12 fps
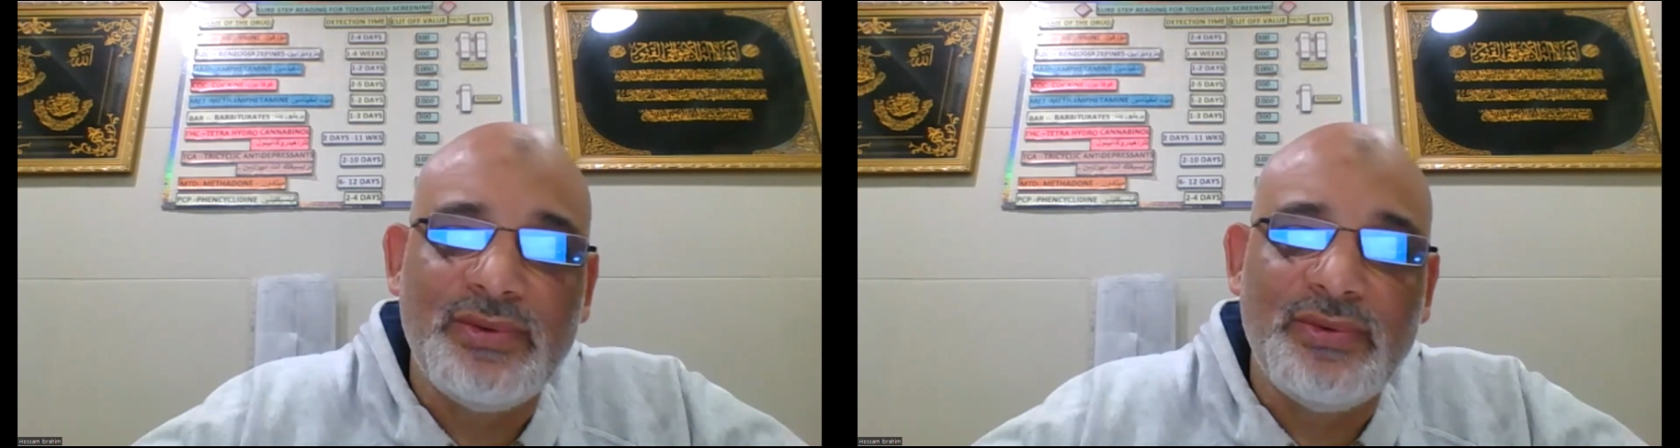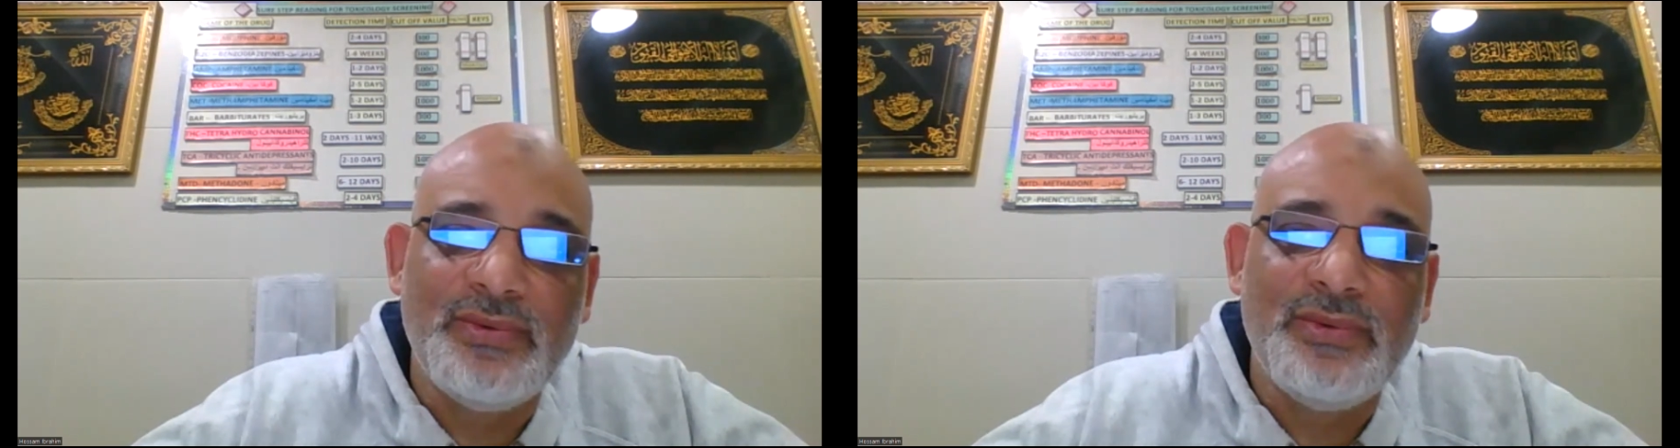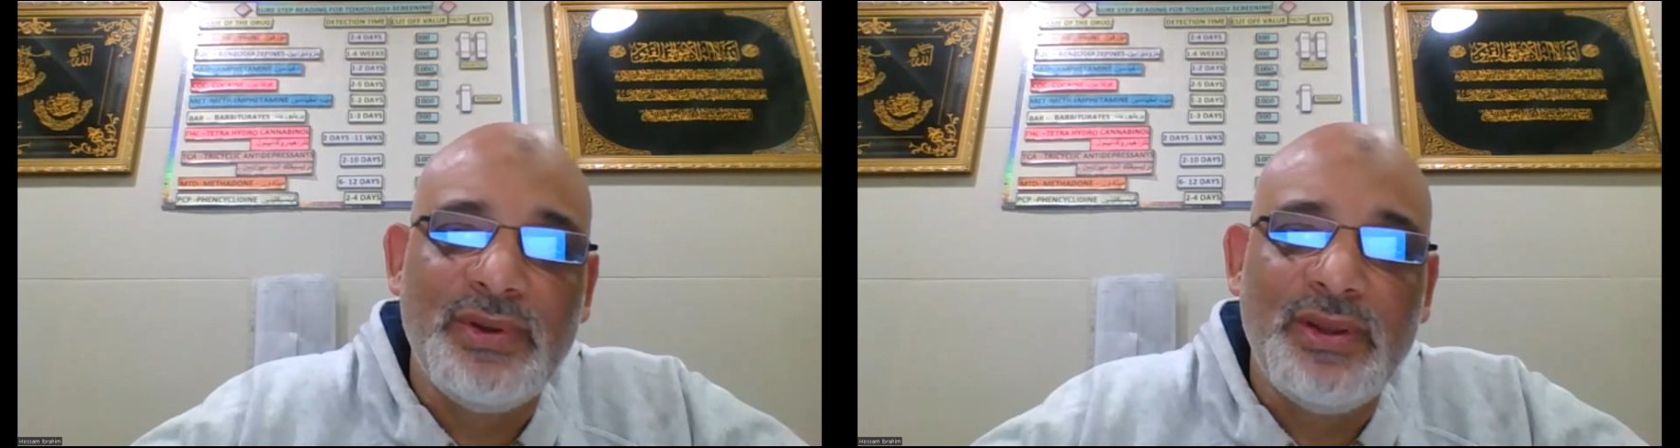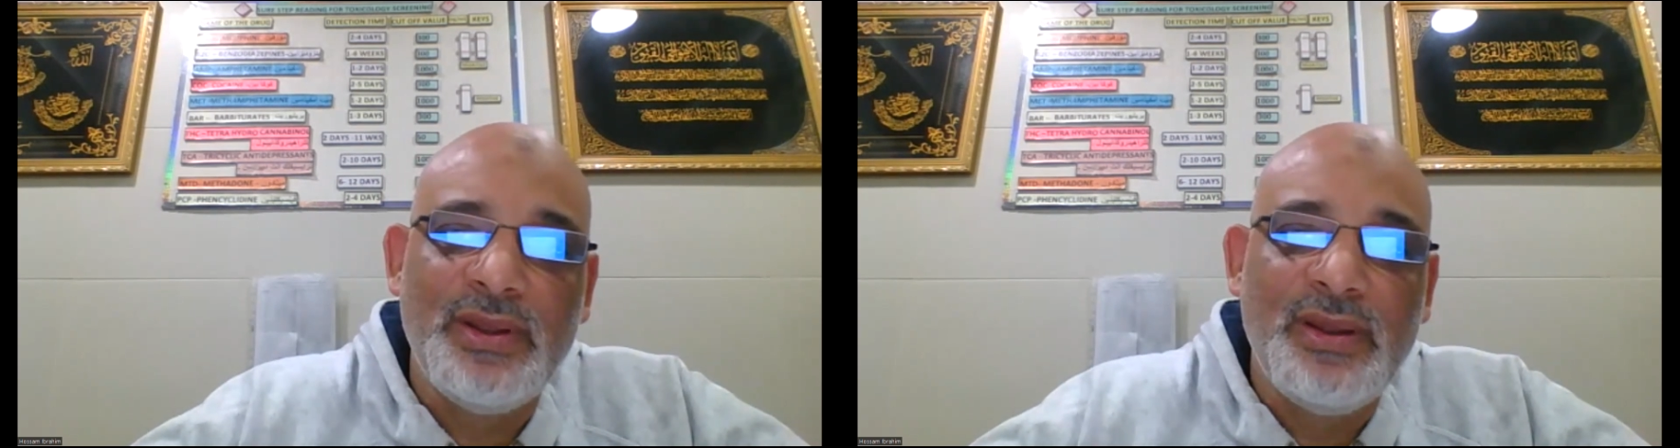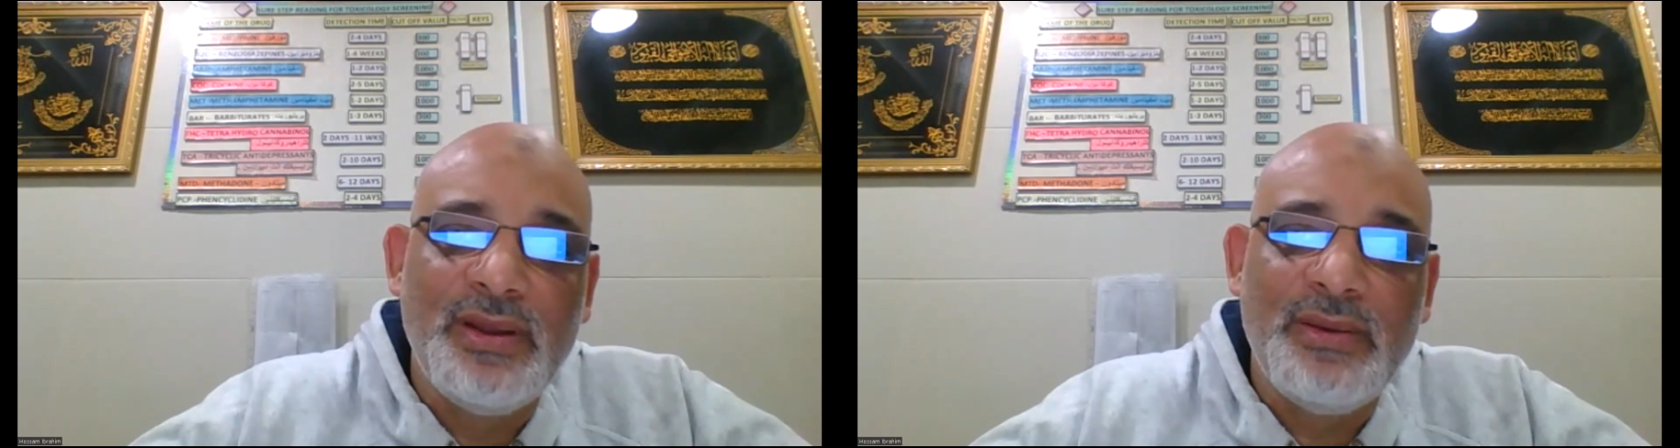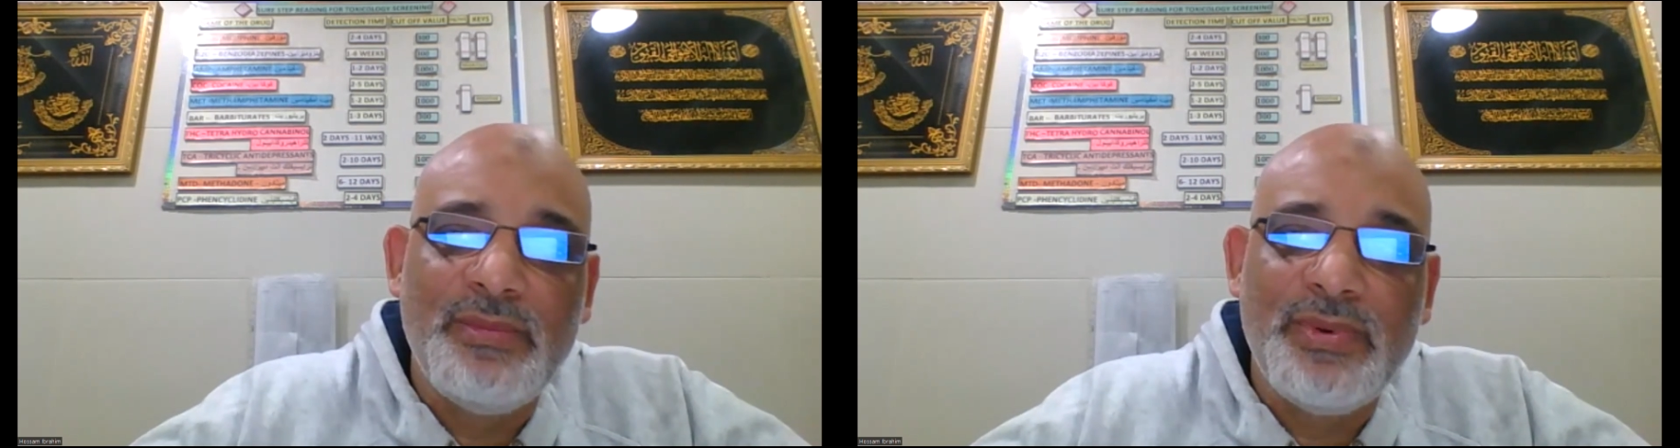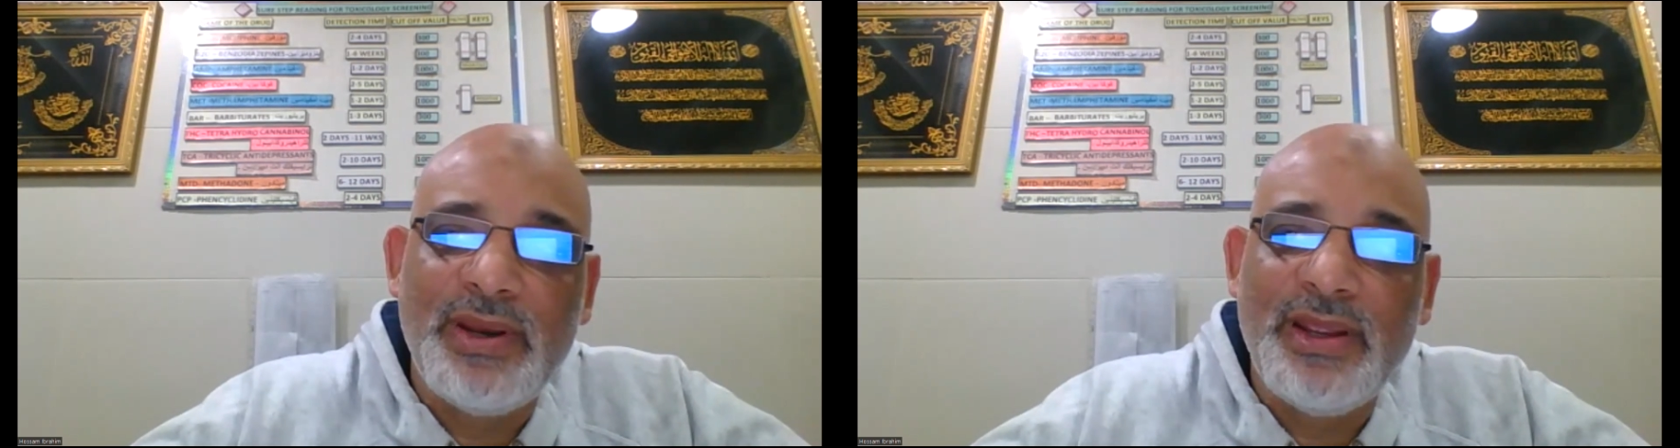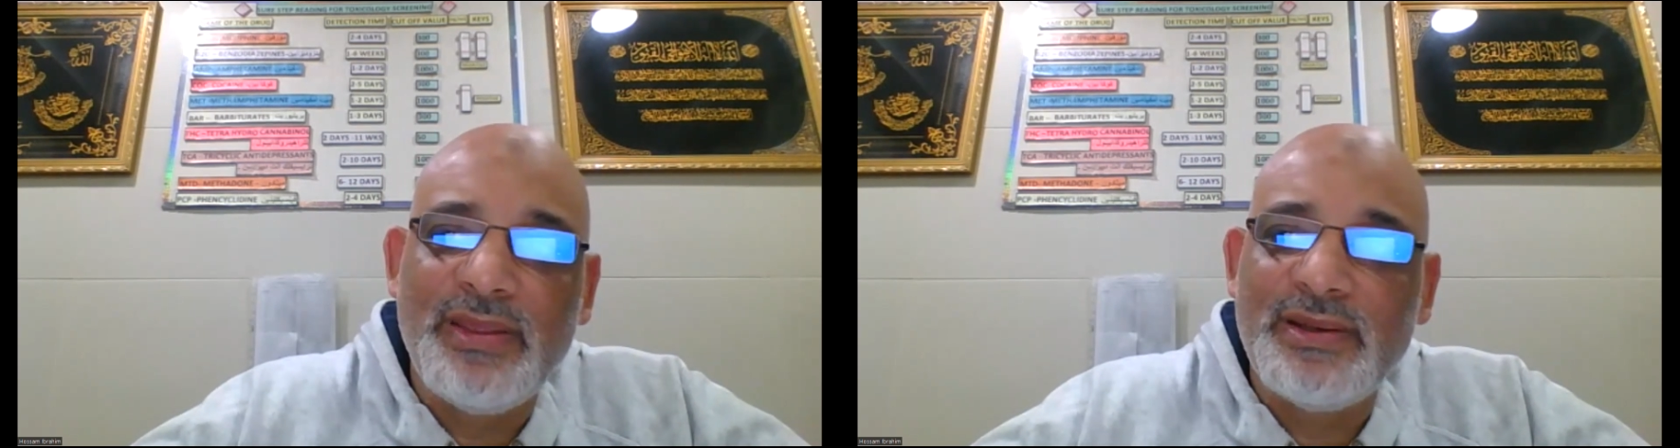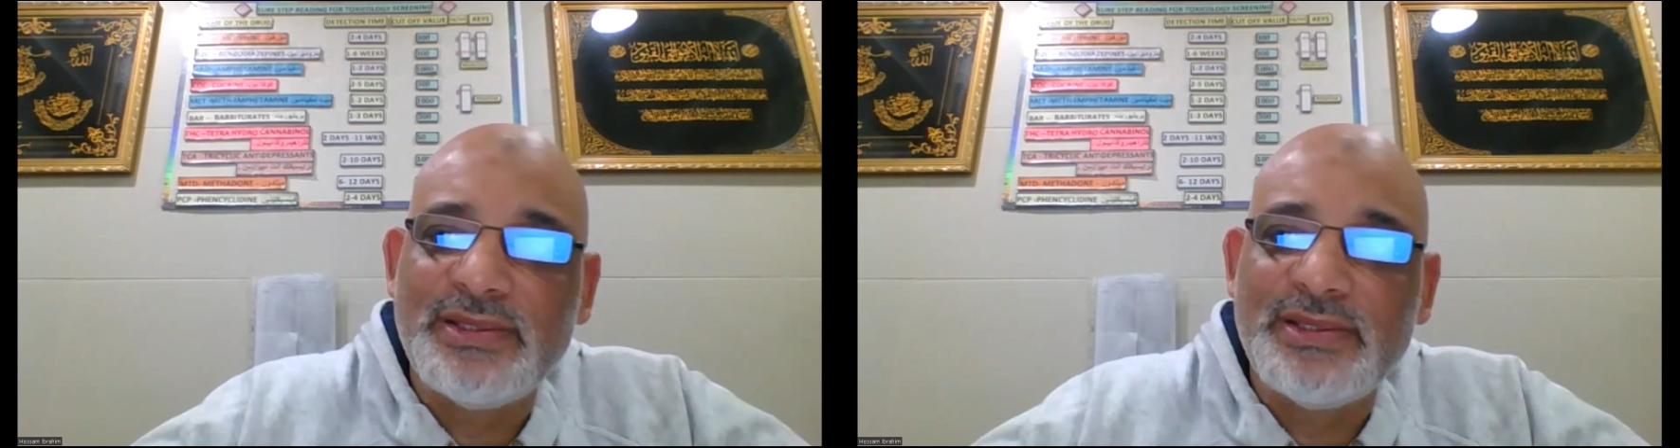to break